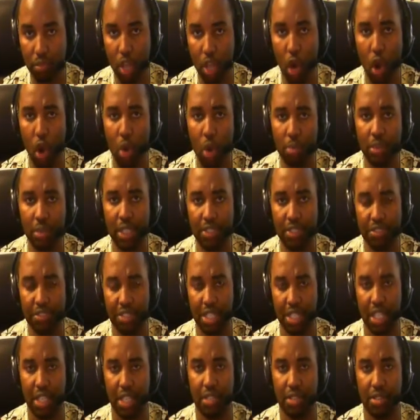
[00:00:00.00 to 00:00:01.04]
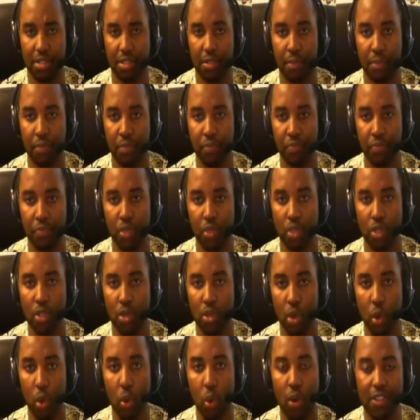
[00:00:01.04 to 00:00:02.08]
homeless kids,
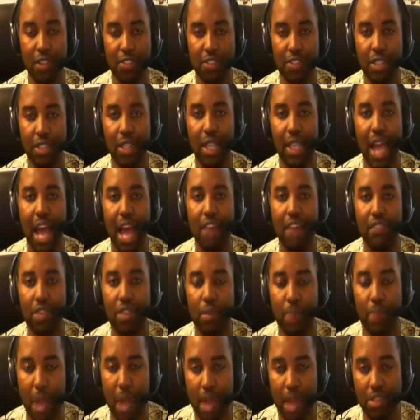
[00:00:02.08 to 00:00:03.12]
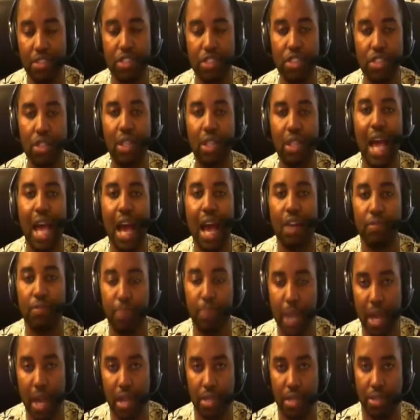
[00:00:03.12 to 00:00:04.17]
who are still having parents, still have
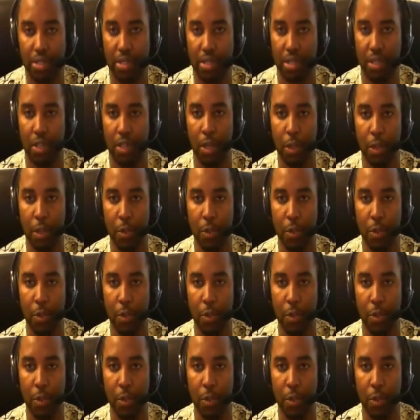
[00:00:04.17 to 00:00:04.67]
parents.